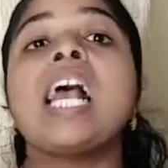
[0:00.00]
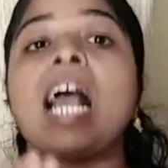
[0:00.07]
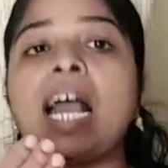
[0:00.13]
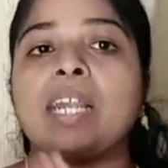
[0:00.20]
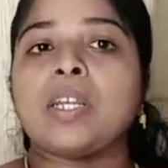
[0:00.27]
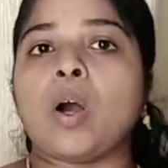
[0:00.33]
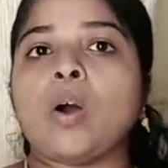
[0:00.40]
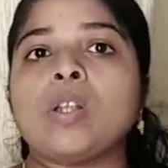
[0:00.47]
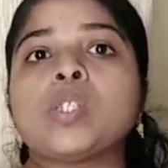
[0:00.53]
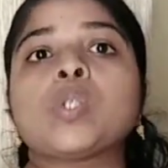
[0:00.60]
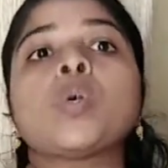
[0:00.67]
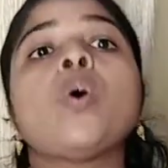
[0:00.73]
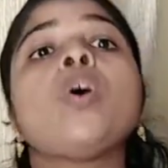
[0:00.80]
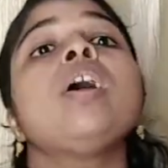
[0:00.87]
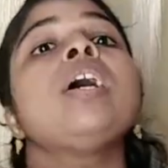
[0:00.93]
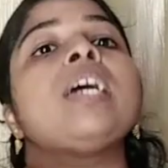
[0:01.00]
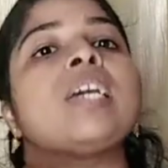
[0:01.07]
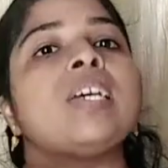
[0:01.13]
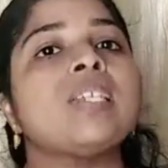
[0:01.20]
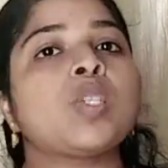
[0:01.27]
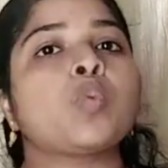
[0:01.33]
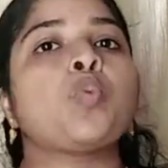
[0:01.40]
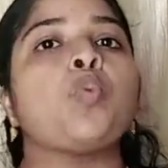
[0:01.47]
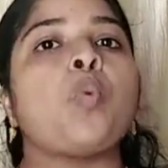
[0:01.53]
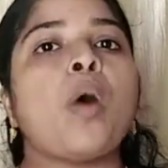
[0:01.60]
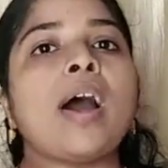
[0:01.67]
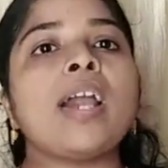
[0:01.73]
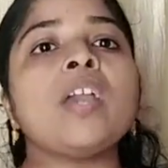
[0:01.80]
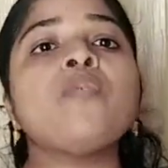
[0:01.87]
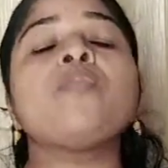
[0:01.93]
and also his
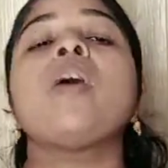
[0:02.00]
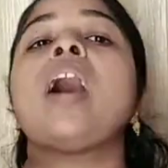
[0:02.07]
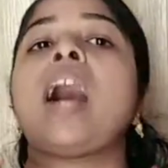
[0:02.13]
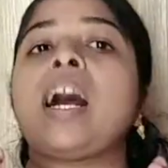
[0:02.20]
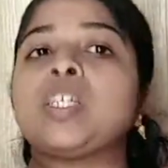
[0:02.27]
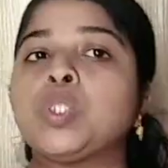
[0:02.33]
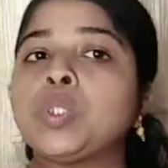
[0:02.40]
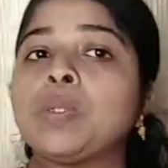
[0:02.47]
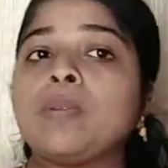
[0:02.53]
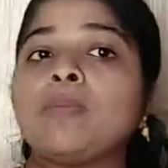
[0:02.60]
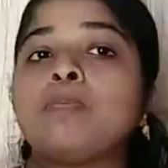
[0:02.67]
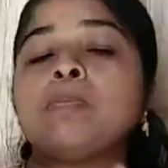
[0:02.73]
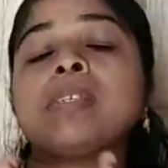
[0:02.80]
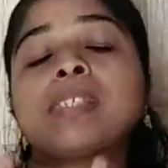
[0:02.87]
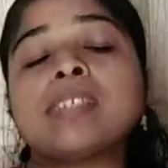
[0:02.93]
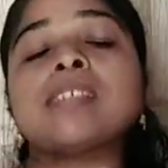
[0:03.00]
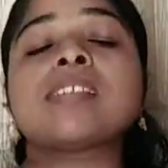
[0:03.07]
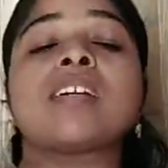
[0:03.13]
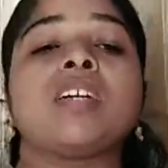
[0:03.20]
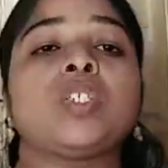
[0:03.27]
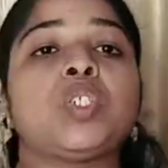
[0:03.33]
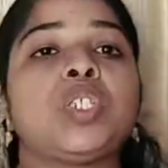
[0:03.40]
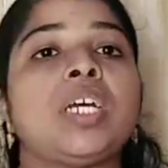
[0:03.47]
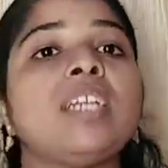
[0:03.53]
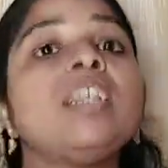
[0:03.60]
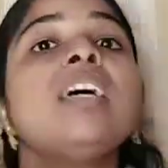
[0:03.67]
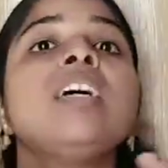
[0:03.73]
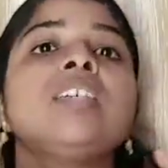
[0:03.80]
wife Mrs. Krishnan.